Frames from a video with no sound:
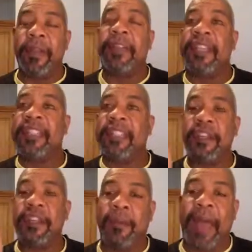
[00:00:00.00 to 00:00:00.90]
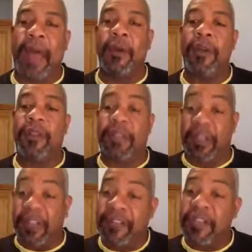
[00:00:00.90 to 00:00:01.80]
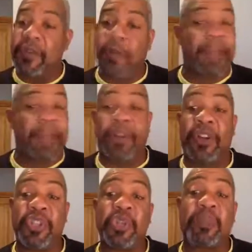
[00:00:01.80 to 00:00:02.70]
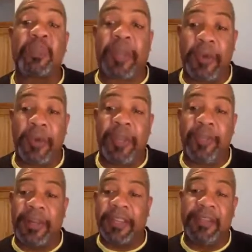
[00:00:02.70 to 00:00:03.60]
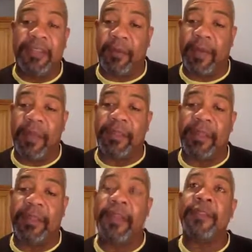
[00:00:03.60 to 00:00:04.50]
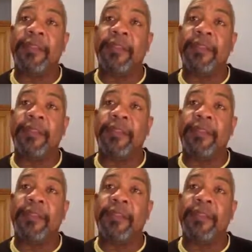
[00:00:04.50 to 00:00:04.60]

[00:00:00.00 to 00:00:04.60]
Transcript: they see your power. They're lifting you up, not because you're below them, beneath them, or anything,